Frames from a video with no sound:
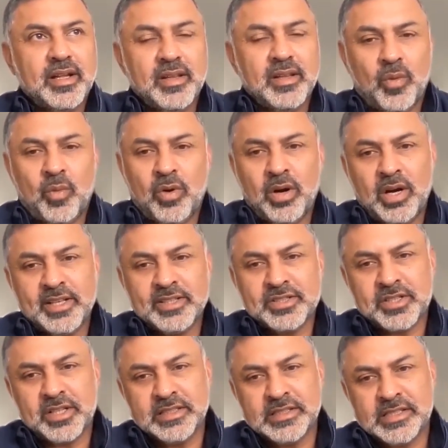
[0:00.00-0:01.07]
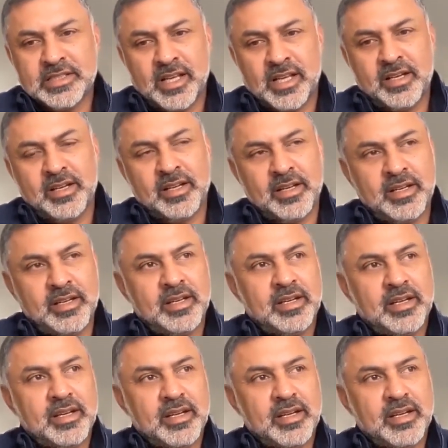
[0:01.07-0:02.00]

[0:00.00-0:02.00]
the world has transcended